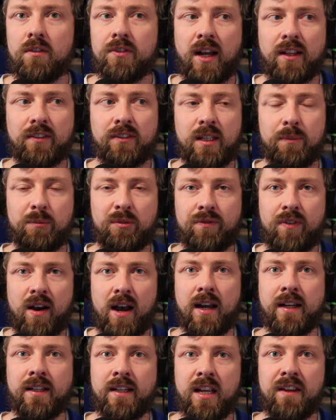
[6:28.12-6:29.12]
That seems
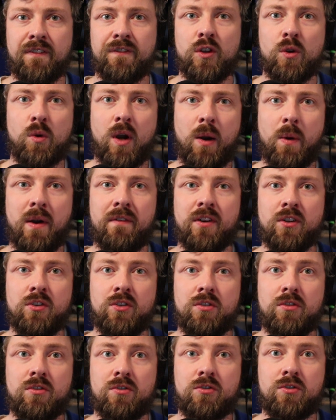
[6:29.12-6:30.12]
fine. If you, however,
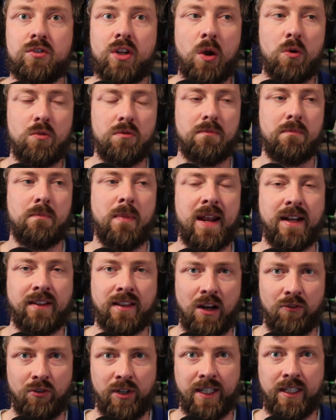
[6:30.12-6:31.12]
don't make
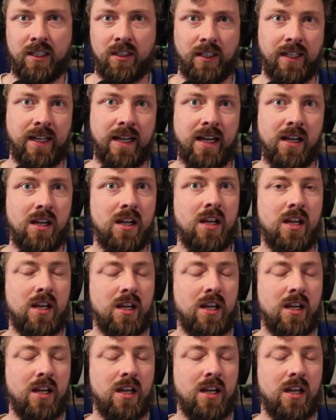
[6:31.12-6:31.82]
that really clear,